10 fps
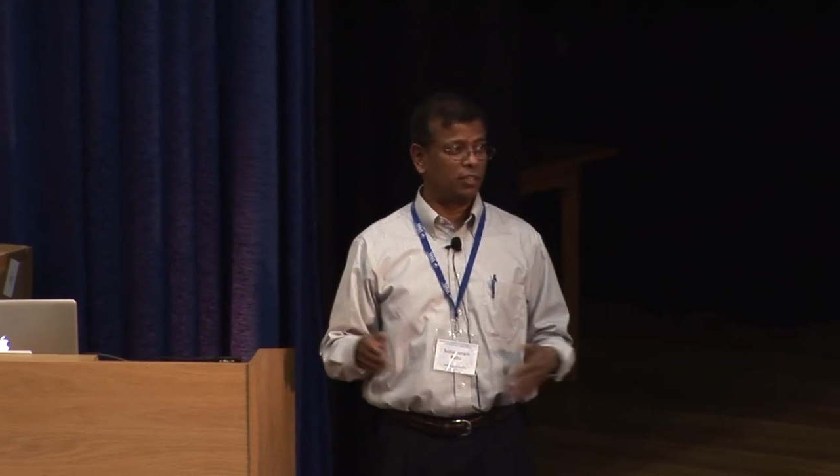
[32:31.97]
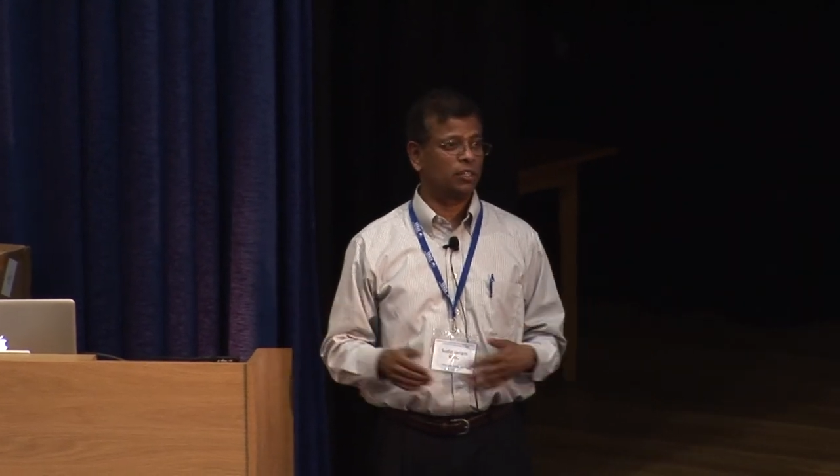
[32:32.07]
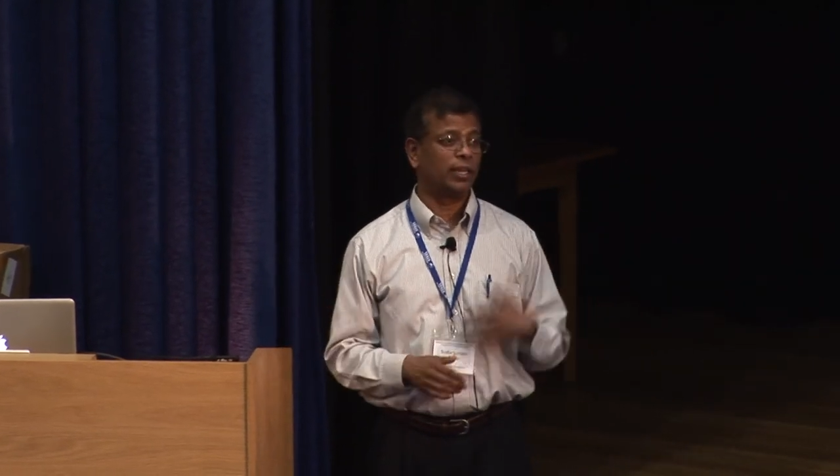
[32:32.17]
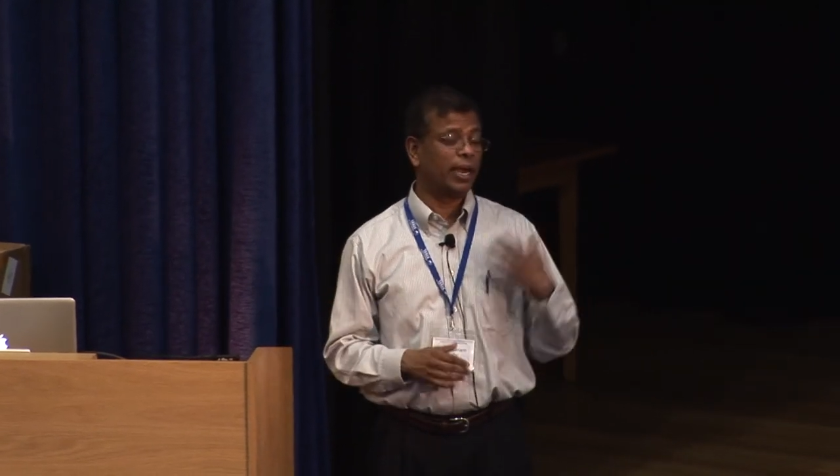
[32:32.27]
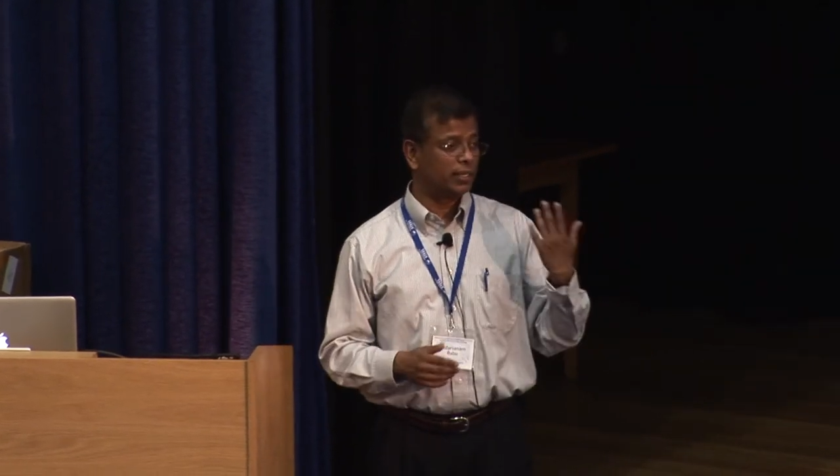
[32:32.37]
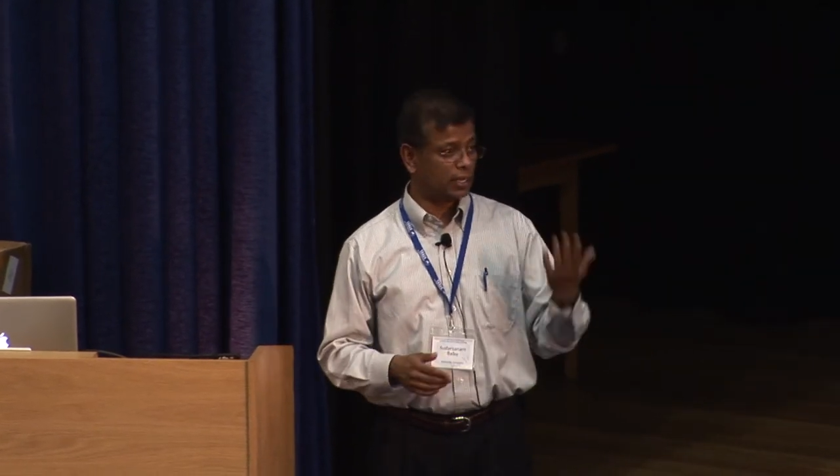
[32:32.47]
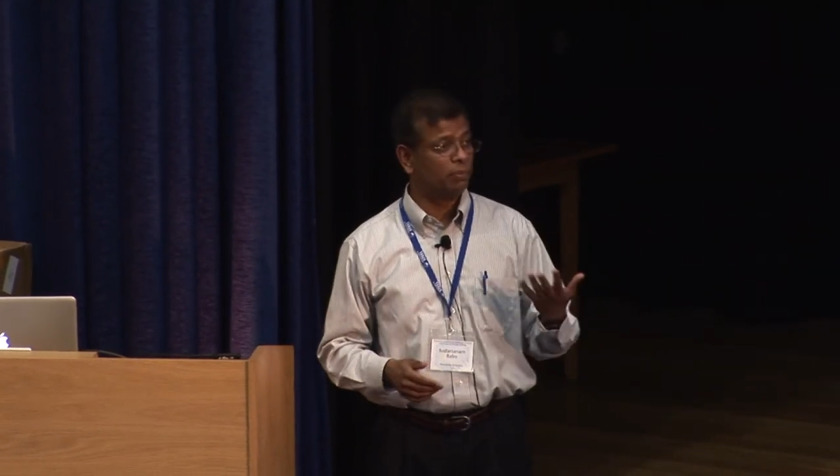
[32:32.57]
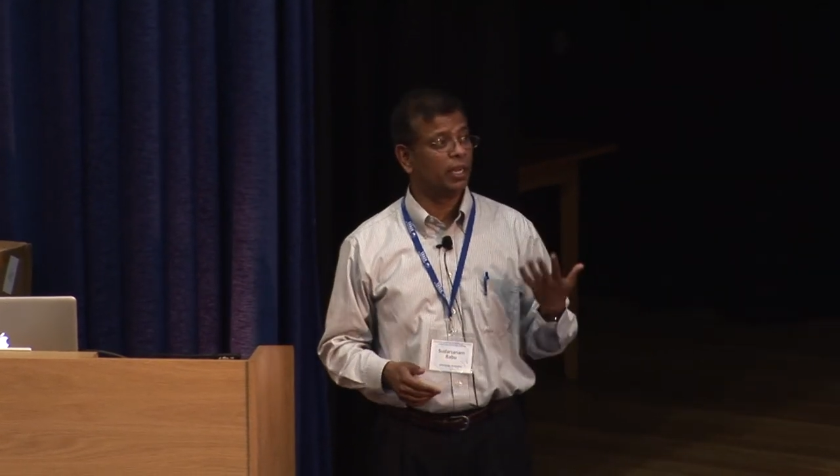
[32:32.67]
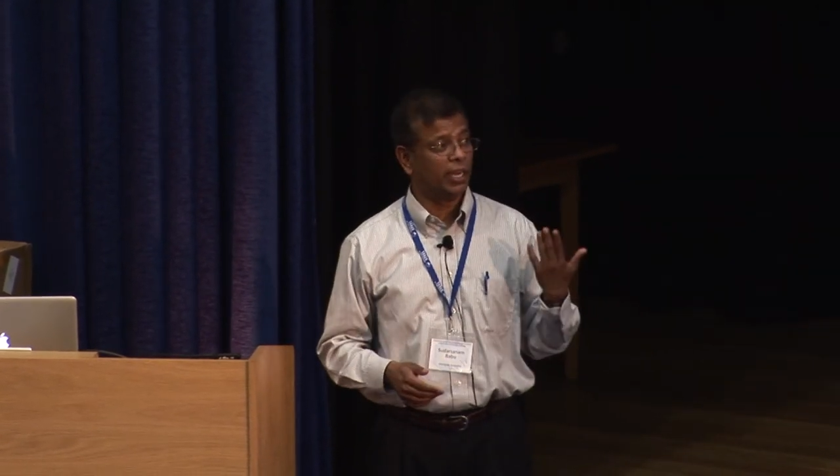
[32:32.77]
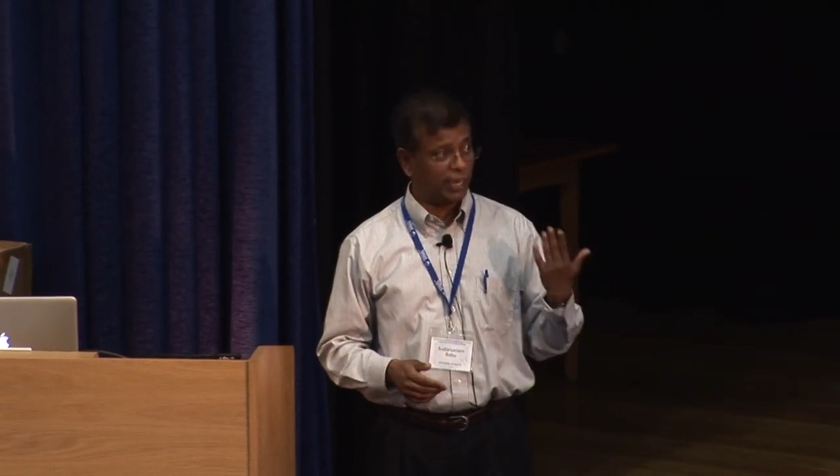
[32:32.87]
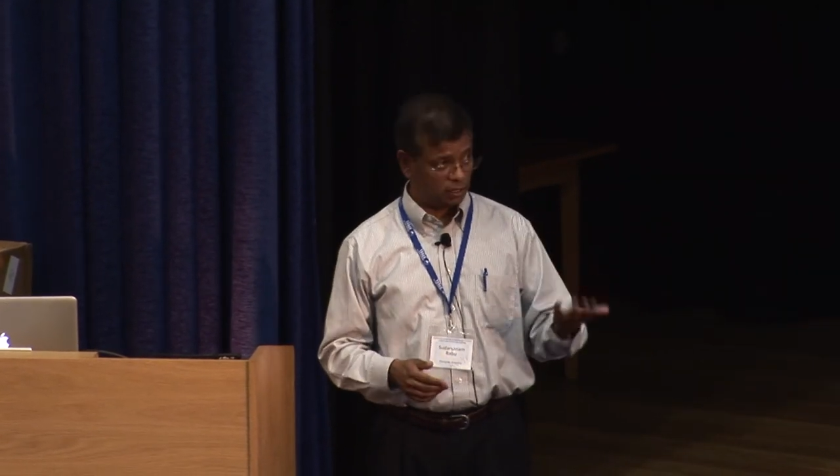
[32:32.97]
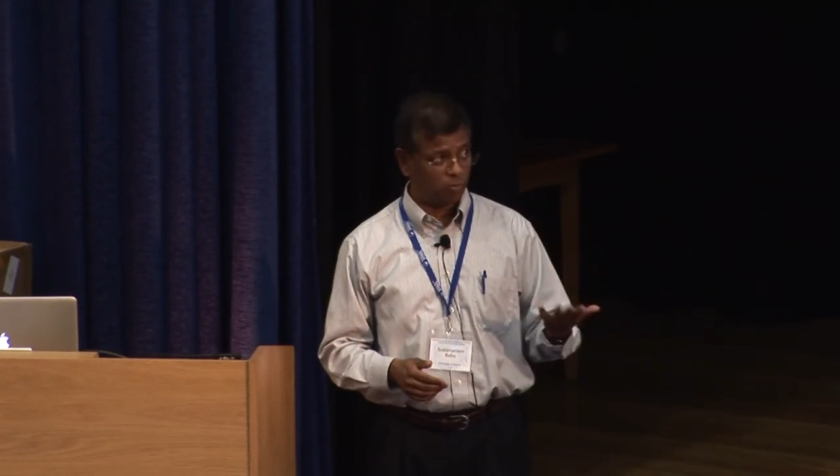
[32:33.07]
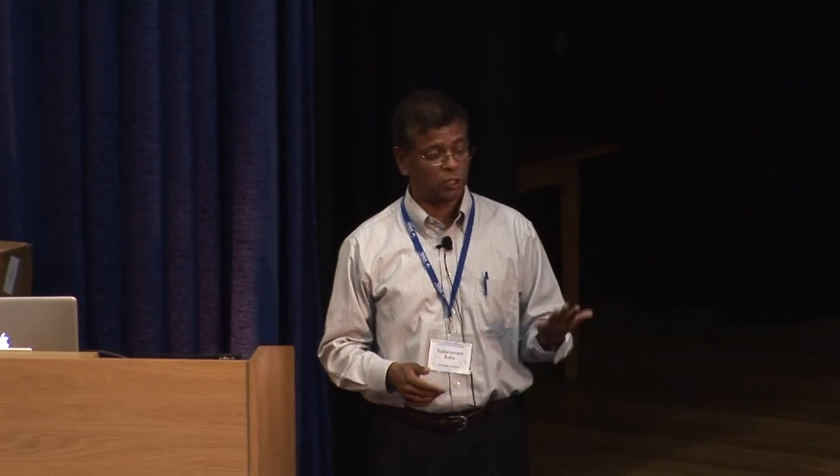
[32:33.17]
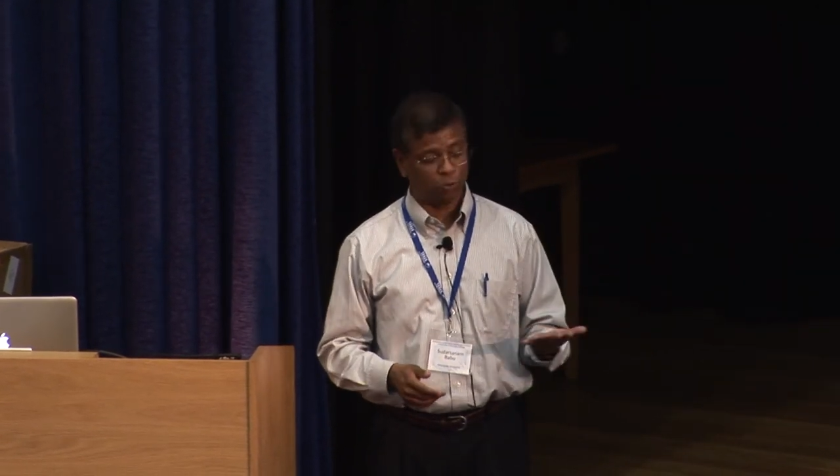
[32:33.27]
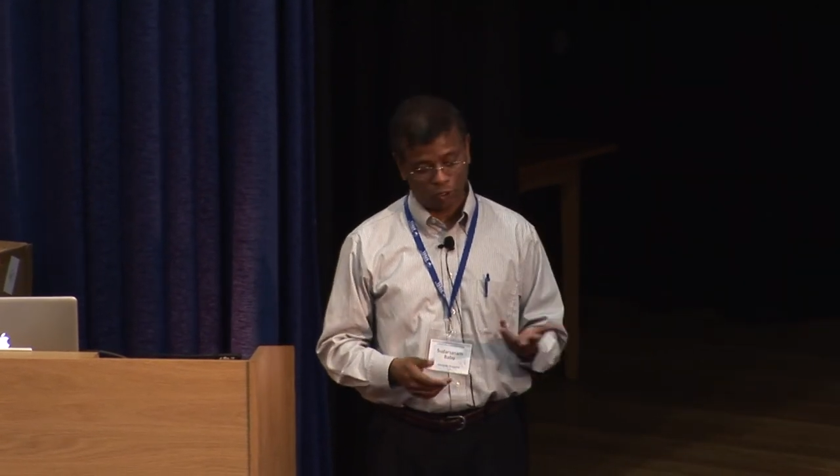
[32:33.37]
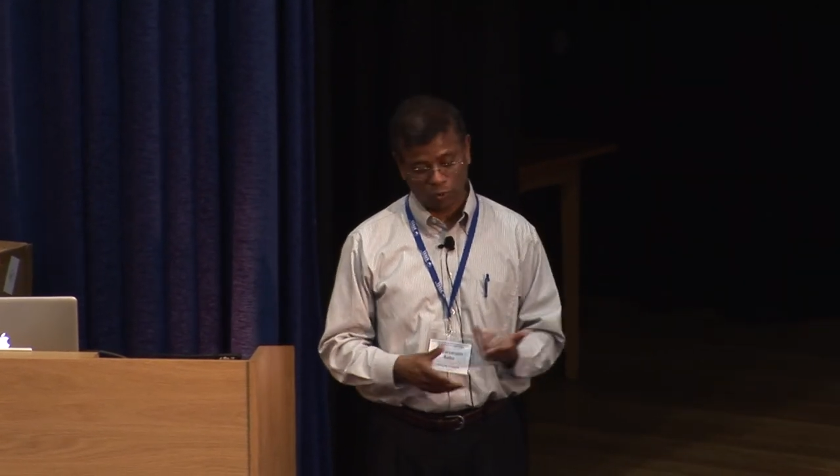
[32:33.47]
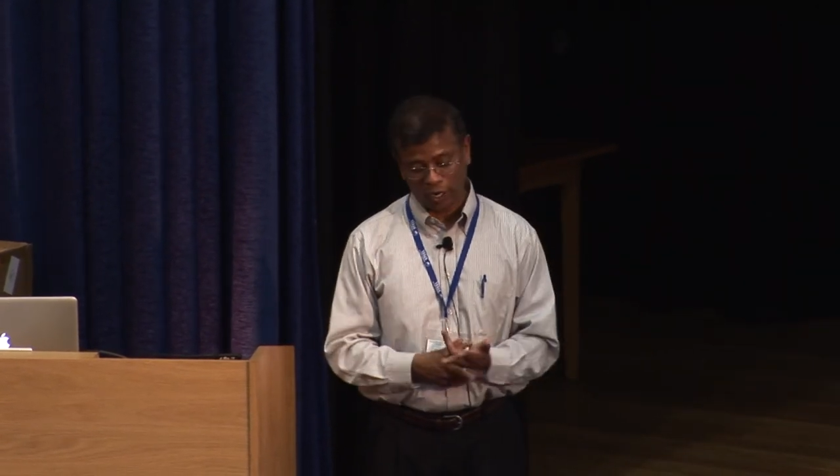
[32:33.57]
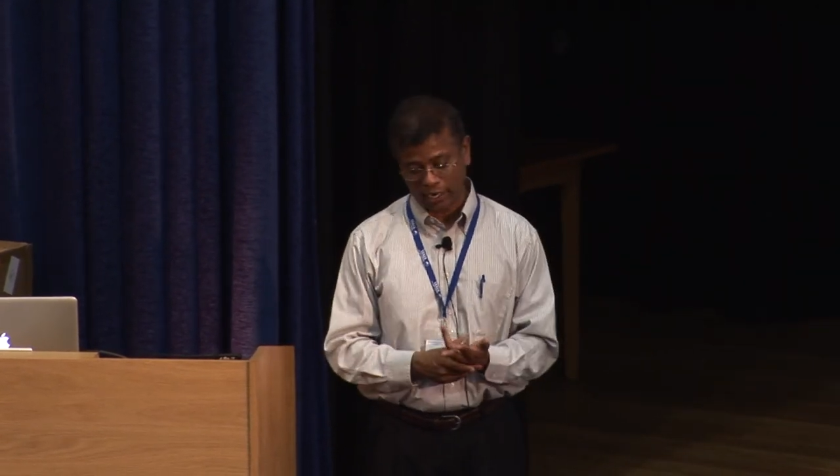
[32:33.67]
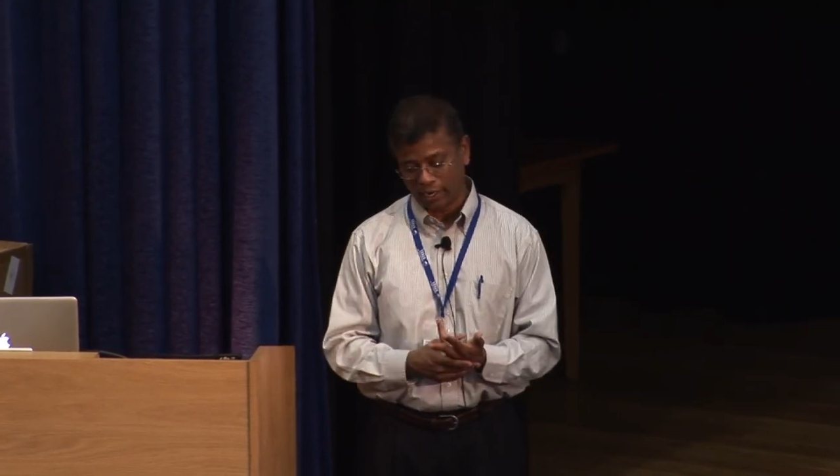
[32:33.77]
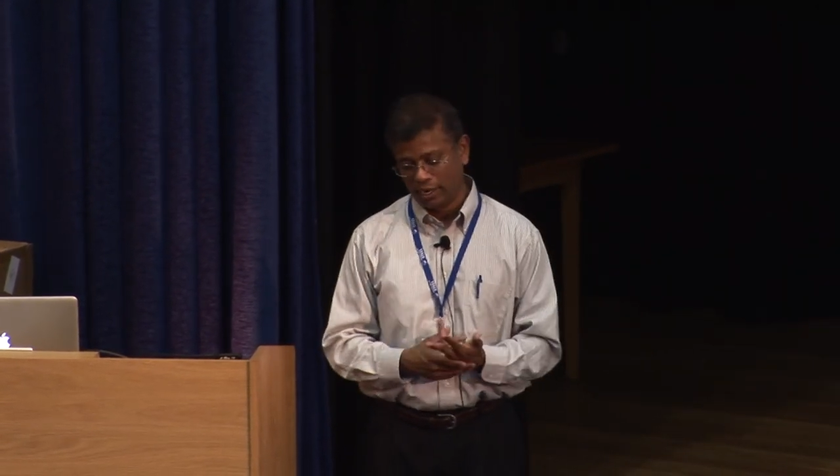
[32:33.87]
So that is something needs much more
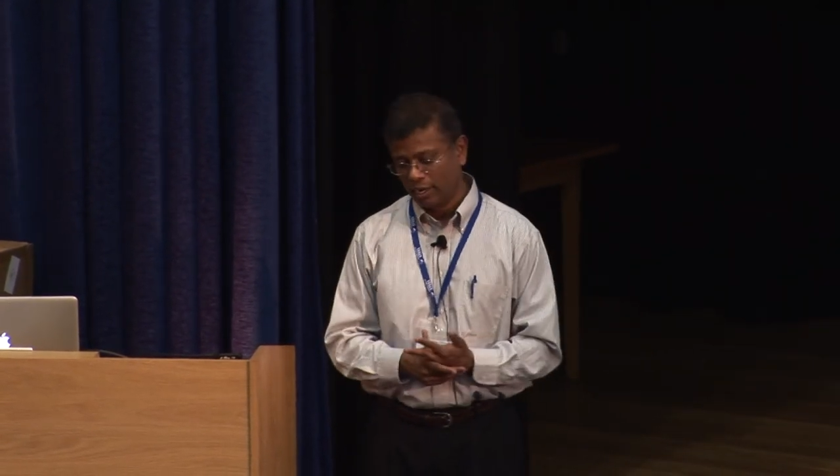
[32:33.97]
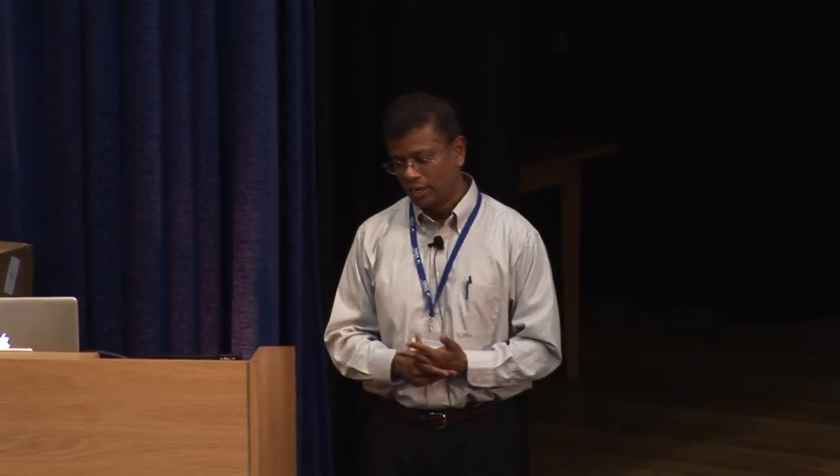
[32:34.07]
work.